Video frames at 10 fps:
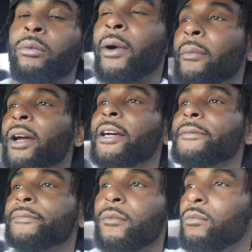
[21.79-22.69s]
My bad.
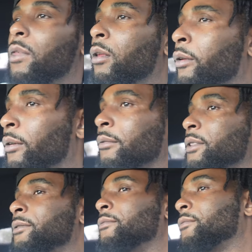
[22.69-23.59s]

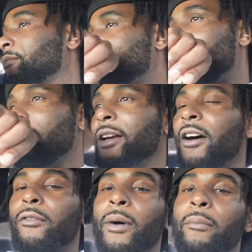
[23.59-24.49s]
Can't even
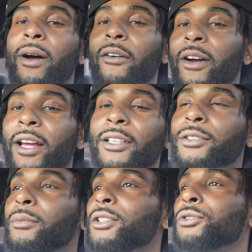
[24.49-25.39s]
cover my mouth. I got
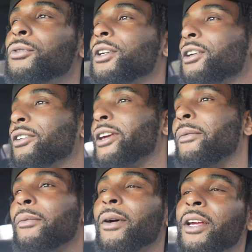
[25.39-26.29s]
too much going on. Came
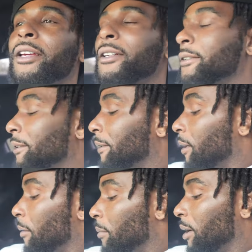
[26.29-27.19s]
in my hand.
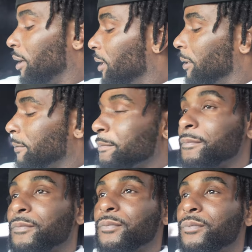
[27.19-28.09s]
But
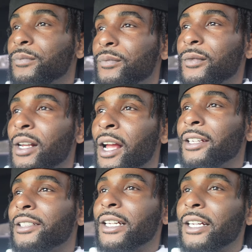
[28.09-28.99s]
I
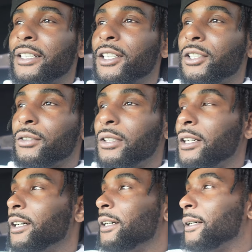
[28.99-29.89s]
just got done shooting
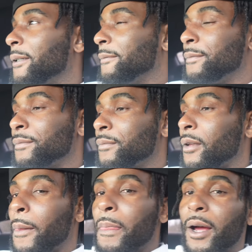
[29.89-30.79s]
a
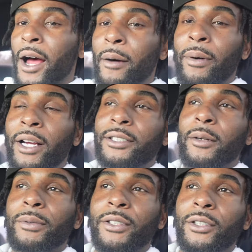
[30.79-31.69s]
hot box
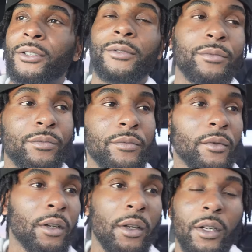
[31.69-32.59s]
episode.
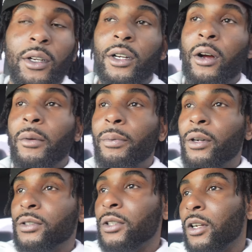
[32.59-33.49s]
Gonna be
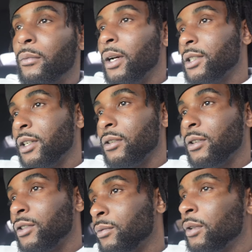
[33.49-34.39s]
posting it on my channel
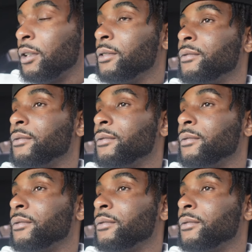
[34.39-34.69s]
this week.